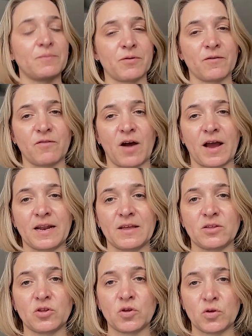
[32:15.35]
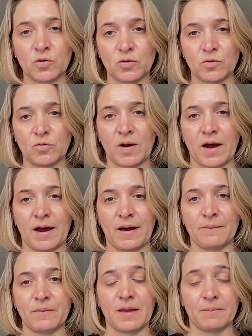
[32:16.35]
provided to
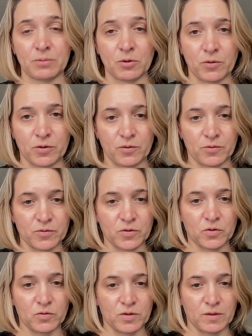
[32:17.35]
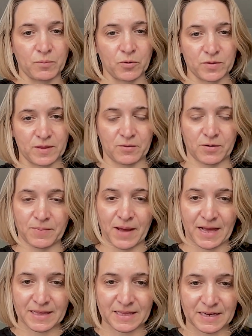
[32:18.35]
employers to support their
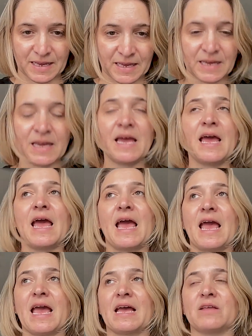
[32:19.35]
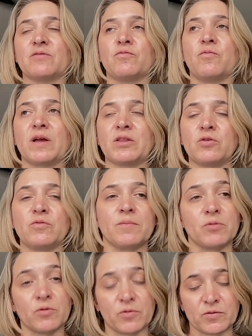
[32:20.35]
capacity, and what do
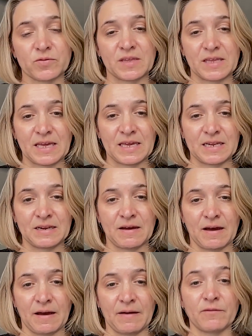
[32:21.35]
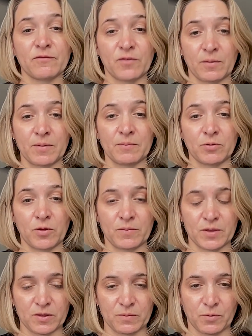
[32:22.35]
employers need from
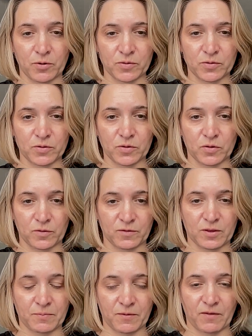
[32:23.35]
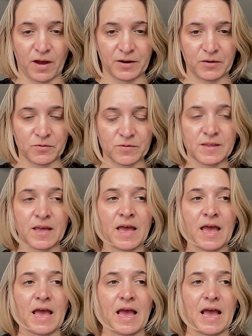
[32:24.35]
employment support service providers,
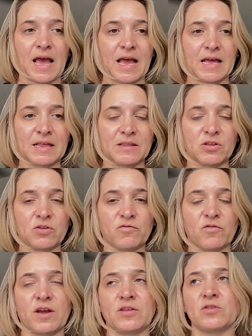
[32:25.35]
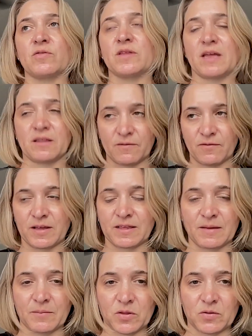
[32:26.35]
and trying to identify
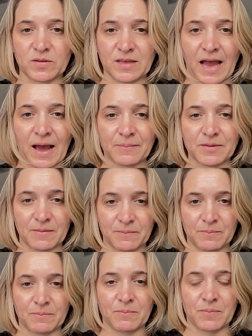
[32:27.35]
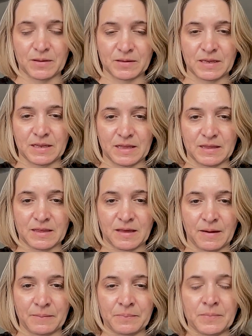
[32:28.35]
some of those gaps and building in
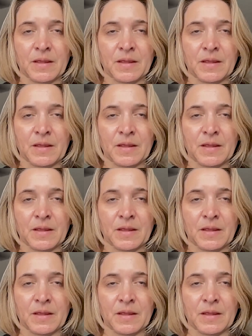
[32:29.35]
some